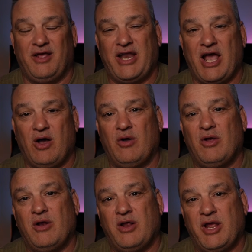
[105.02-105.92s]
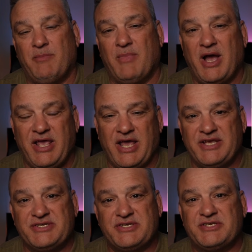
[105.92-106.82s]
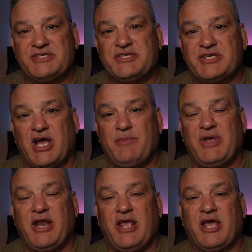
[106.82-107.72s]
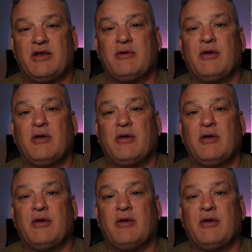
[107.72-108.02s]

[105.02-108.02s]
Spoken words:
Now, in my case, since I'm getting it